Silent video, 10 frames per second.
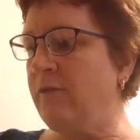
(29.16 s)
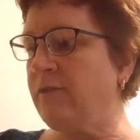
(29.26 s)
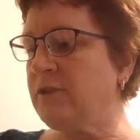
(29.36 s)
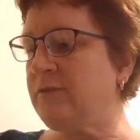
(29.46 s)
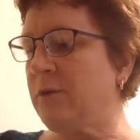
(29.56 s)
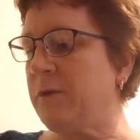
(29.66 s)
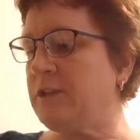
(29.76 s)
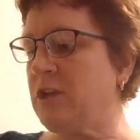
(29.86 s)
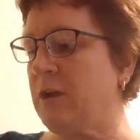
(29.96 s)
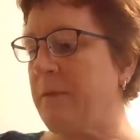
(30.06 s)
first of all, we're
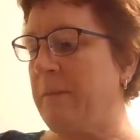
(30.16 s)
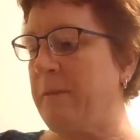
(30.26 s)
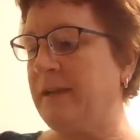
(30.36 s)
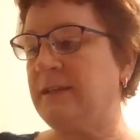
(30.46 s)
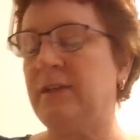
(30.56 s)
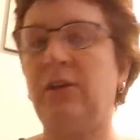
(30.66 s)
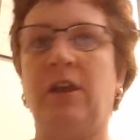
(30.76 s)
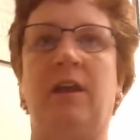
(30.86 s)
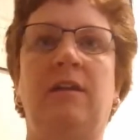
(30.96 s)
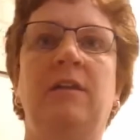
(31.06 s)
going to talk about
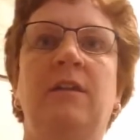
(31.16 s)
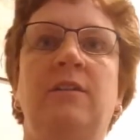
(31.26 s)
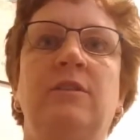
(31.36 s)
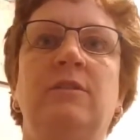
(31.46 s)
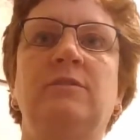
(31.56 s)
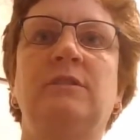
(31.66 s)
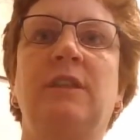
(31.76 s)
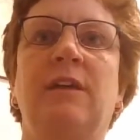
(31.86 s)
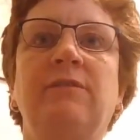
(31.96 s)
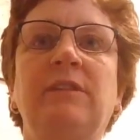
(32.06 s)
bacteria, those
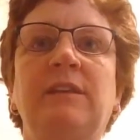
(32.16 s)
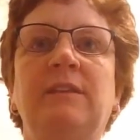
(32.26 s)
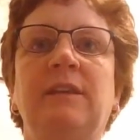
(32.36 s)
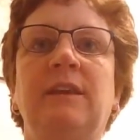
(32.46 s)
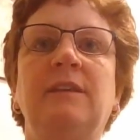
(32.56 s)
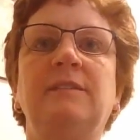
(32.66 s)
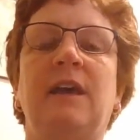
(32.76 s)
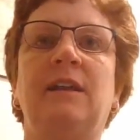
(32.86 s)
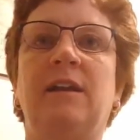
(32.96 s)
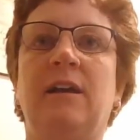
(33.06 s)
lovely things
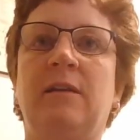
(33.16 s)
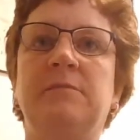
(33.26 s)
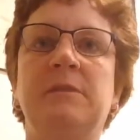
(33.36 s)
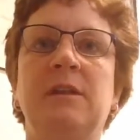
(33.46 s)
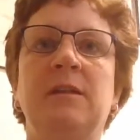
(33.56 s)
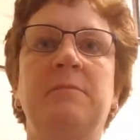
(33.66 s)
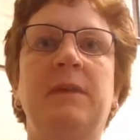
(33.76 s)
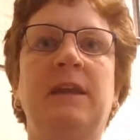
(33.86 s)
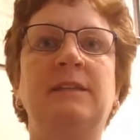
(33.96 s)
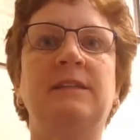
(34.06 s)
that
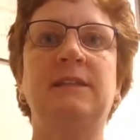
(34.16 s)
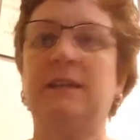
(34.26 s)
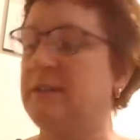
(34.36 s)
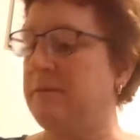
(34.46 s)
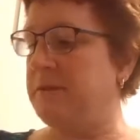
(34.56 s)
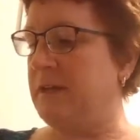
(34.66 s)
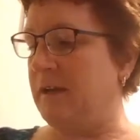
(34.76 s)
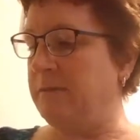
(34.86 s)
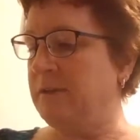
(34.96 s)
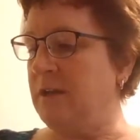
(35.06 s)
make us sick
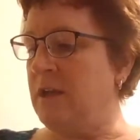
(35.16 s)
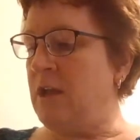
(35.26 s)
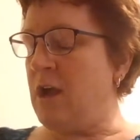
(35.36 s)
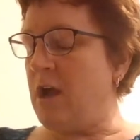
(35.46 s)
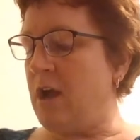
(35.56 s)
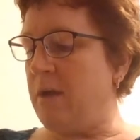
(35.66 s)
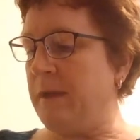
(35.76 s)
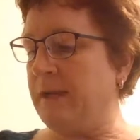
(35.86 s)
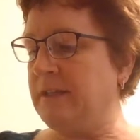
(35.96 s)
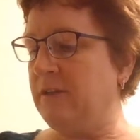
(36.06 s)
sometimes.
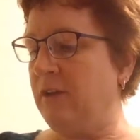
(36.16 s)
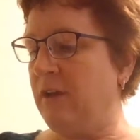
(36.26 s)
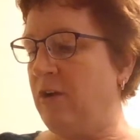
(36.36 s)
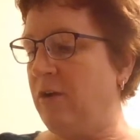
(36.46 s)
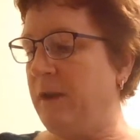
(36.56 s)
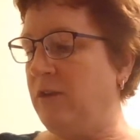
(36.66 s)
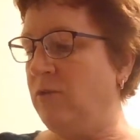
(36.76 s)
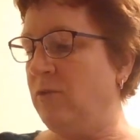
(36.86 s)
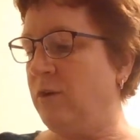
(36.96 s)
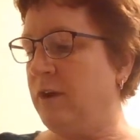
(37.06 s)
Bacteria are
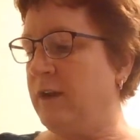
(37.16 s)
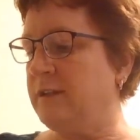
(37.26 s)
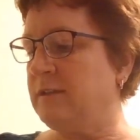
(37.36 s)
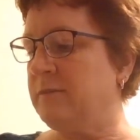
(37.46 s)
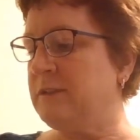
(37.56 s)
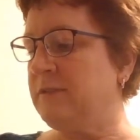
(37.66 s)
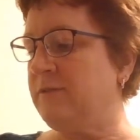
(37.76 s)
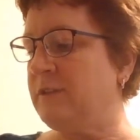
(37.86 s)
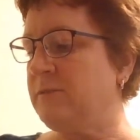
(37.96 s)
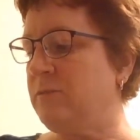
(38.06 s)
minute organisms
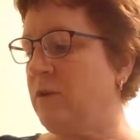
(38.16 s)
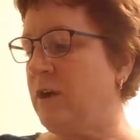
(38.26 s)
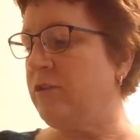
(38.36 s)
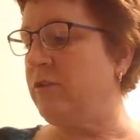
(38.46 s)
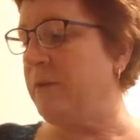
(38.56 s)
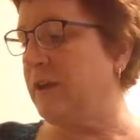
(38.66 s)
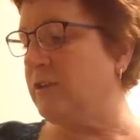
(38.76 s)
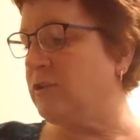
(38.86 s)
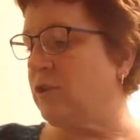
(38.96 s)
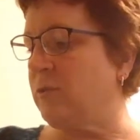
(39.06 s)
visible under a
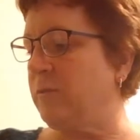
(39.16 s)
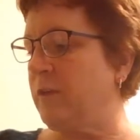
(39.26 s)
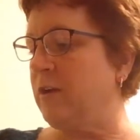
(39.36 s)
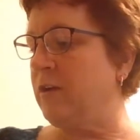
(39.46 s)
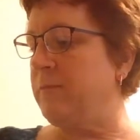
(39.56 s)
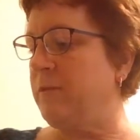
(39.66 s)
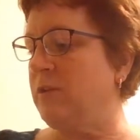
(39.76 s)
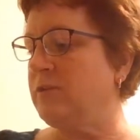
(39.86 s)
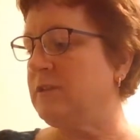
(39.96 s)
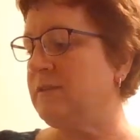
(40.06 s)
microscope that are
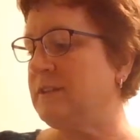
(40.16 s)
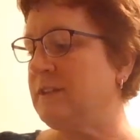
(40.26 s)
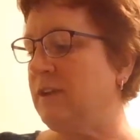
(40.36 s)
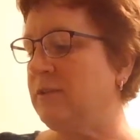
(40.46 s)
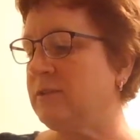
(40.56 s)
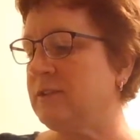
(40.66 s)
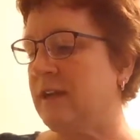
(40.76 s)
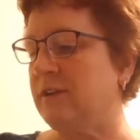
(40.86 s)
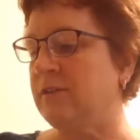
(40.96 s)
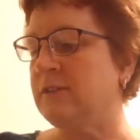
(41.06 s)
composed of single
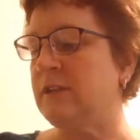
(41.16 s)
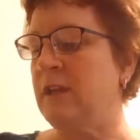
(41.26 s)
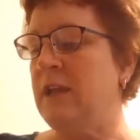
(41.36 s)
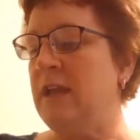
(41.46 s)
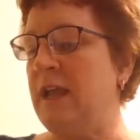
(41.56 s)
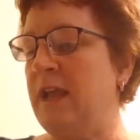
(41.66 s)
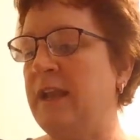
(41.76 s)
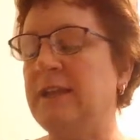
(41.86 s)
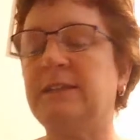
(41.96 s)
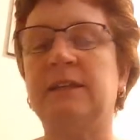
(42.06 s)
cells
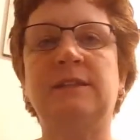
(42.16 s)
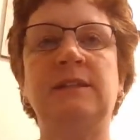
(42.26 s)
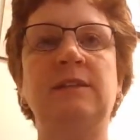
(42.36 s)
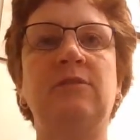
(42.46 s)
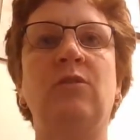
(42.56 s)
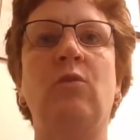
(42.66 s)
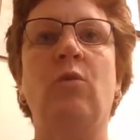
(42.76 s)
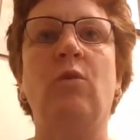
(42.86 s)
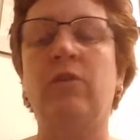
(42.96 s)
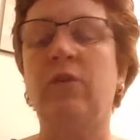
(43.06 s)
and exist either
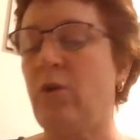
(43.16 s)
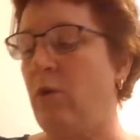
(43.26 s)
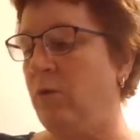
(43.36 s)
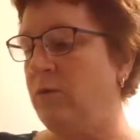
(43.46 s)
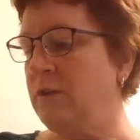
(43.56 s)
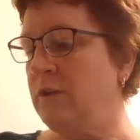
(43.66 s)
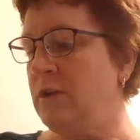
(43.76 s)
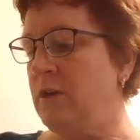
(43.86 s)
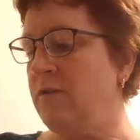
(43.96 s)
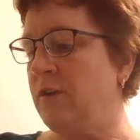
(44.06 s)
on their own,
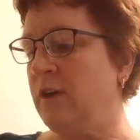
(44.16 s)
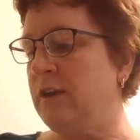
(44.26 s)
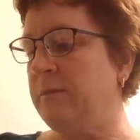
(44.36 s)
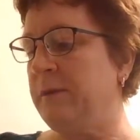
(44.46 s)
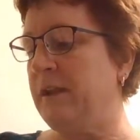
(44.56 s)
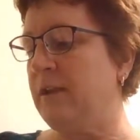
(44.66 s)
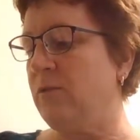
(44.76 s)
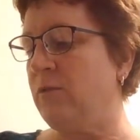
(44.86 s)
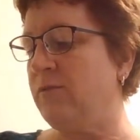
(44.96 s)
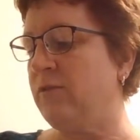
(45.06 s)
they're
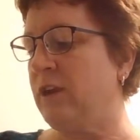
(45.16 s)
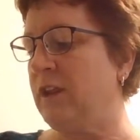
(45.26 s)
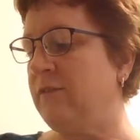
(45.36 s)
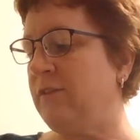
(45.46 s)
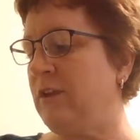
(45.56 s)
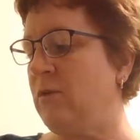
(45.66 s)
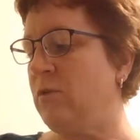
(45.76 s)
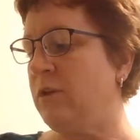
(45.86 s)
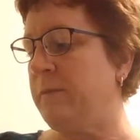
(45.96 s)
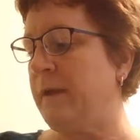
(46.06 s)
independent or free living,
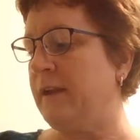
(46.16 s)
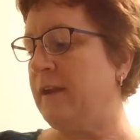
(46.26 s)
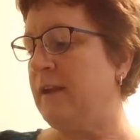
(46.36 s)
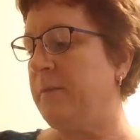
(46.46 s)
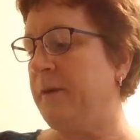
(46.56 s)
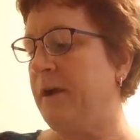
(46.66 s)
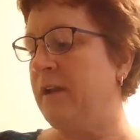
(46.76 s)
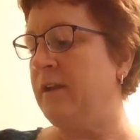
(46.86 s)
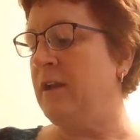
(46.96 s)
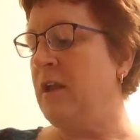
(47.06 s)
or dependent
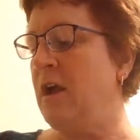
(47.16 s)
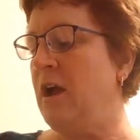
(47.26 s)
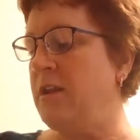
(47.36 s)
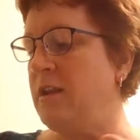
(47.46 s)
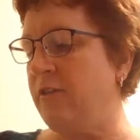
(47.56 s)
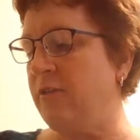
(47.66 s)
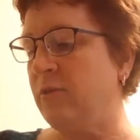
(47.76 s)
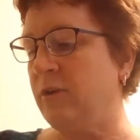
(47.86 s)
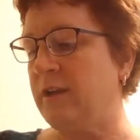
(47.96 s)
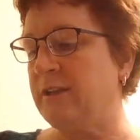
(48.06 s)
upon another
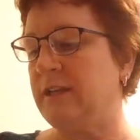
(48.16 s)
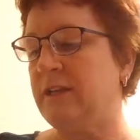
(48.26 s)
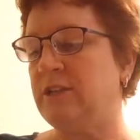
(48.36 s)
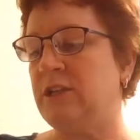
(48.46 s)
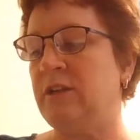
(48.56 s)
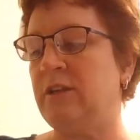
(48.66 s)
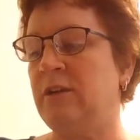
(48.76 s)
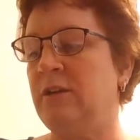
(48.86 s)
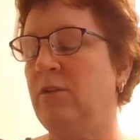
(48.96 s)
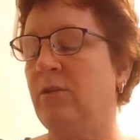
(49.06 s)

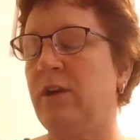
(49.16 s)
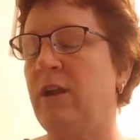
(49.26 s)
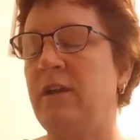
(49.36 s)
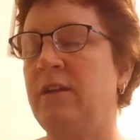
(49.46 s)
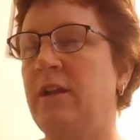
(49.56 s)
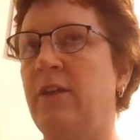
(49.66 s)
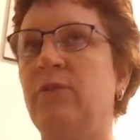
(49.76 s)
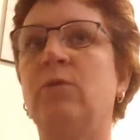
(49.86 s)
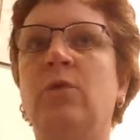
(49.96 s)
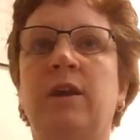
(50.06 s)
organization or another
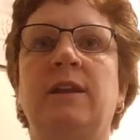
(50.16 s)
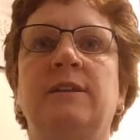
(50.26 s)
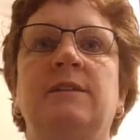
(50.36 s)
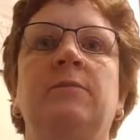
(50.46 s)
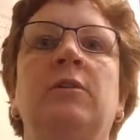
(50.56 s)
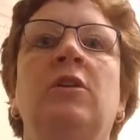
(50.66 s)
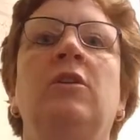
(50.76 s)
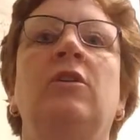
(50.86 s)
organism